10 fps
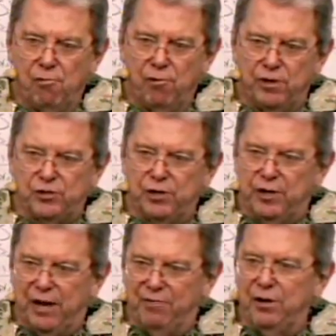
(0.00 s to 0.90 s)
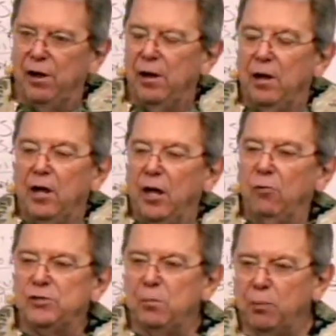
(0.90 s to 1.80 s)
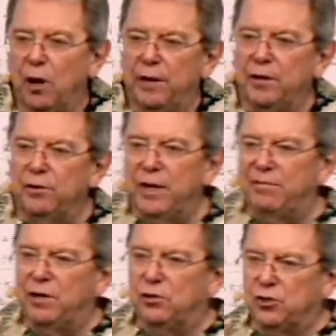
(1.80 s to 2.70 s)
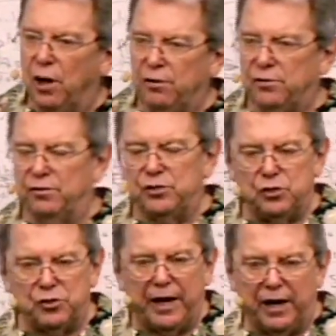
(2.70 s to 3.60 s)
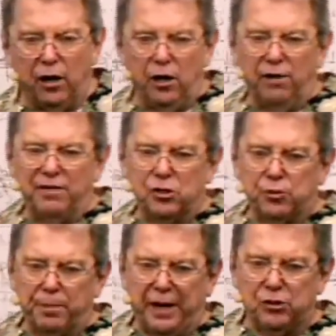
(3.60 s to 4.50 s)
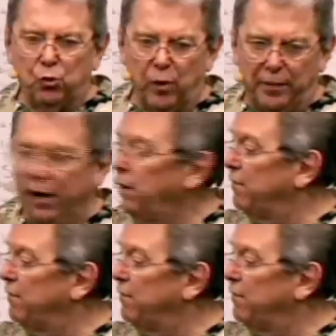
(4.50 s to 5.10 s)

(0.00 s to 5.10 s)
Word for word: He said David, he was implying that David and Jonathan, since they had a love that surpassed the women,